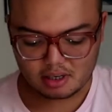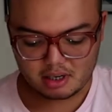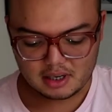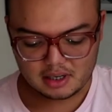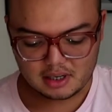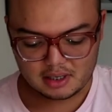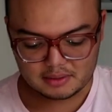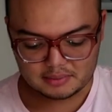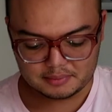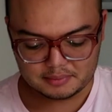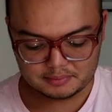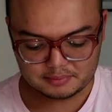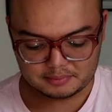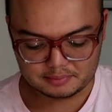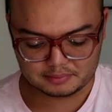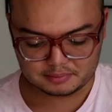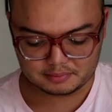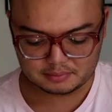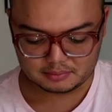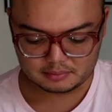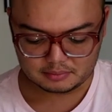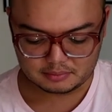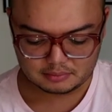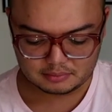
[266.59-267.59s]
I
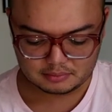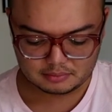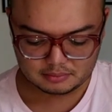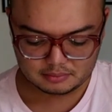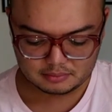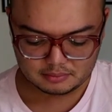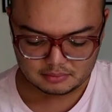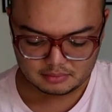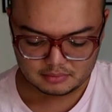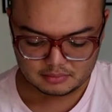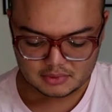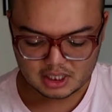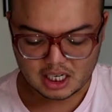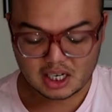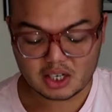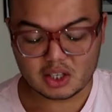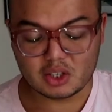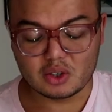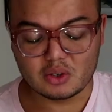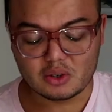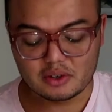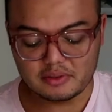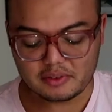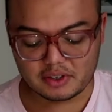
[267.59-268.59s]

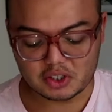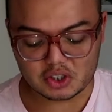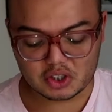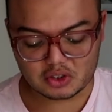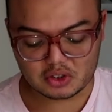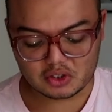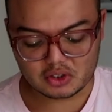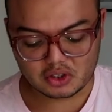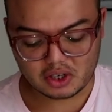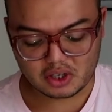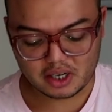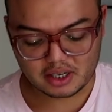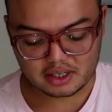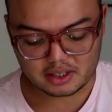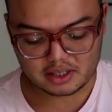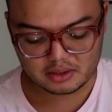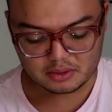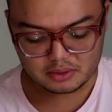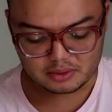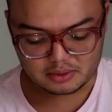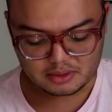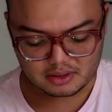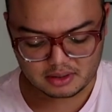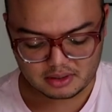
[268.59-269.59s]
don't know if I should try it
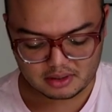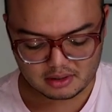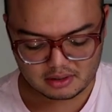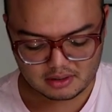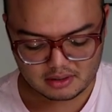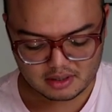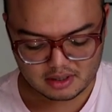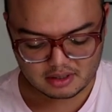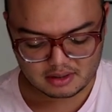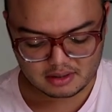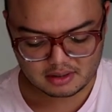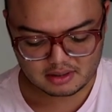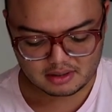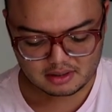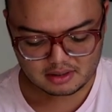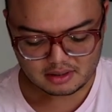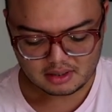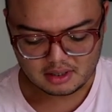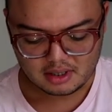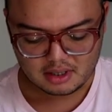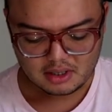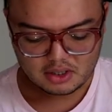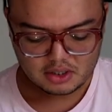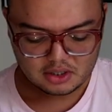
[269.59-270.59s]
out, or
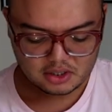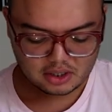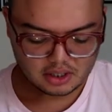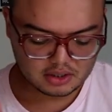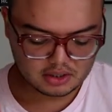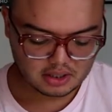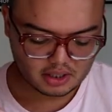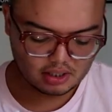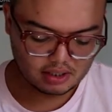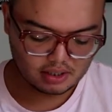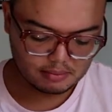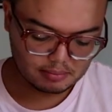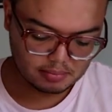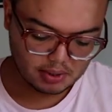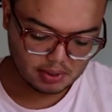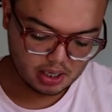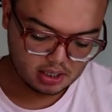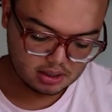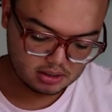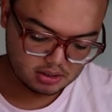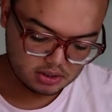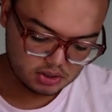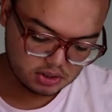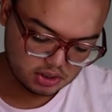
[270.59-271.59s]
should I try it? I
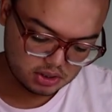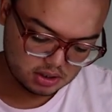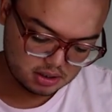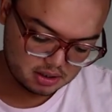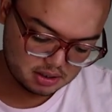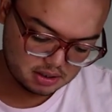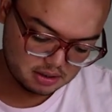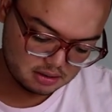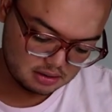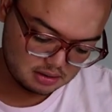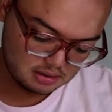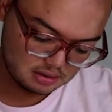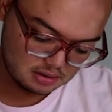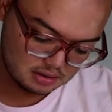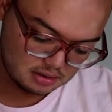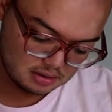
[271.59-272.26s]
probably should.